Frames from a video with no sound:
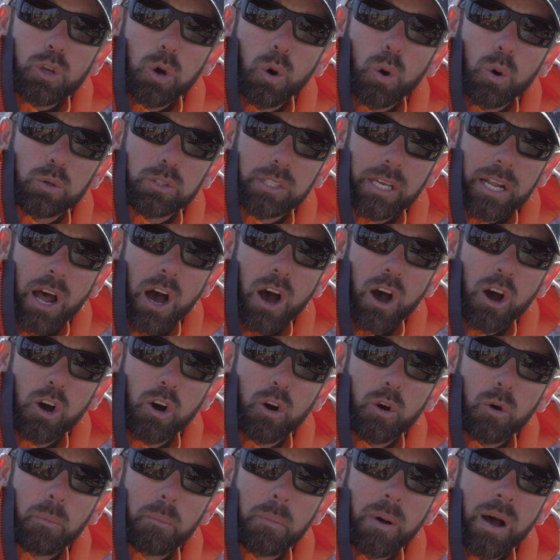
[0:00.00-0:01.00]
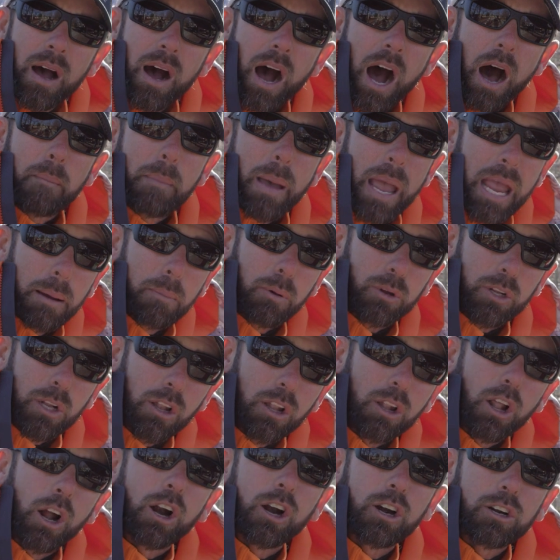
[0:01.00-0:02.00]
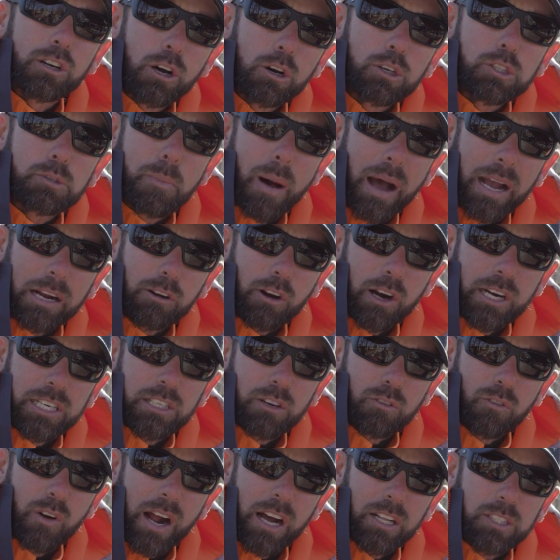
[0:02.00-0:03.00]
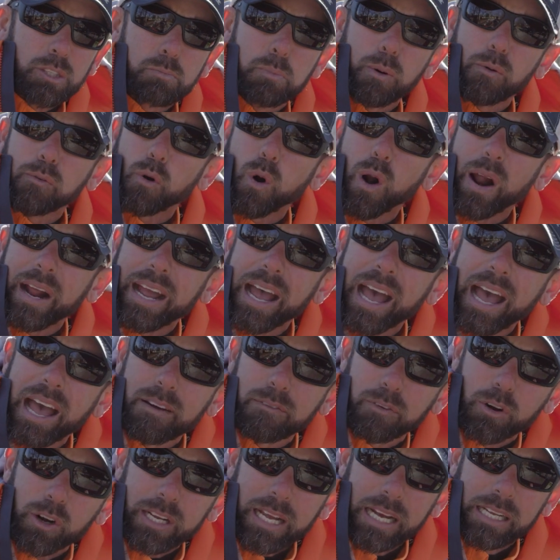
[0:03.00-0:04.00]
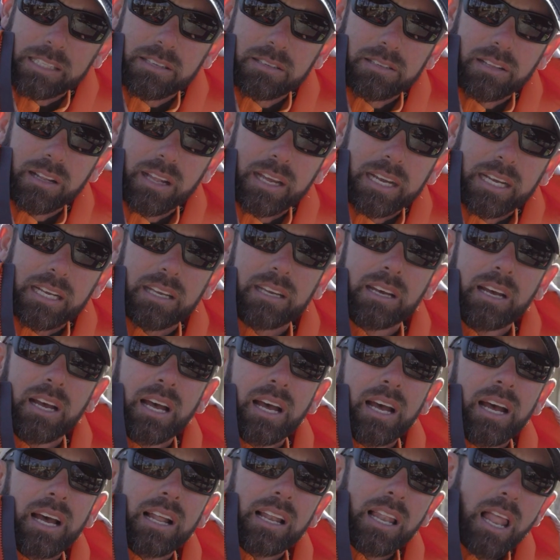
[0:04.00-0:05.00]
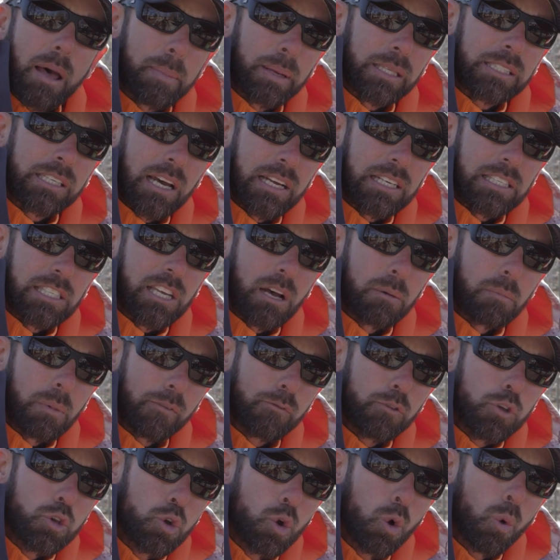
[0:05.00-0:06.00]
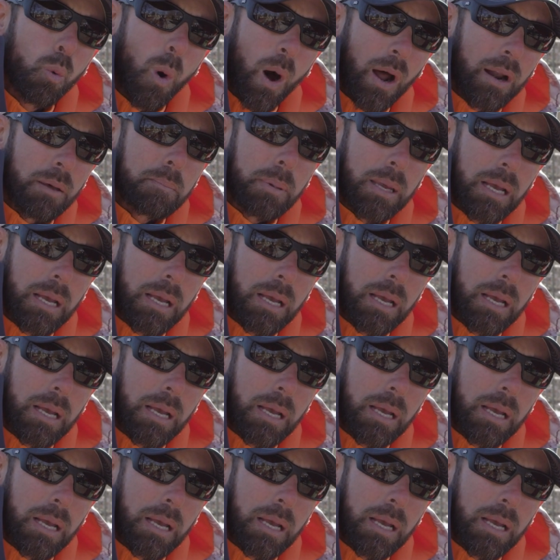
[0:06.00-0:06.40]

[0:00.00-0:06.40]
tools at home, I'm able to learn those migration routes before I ever get to the lake. Let me tell you something, if you want to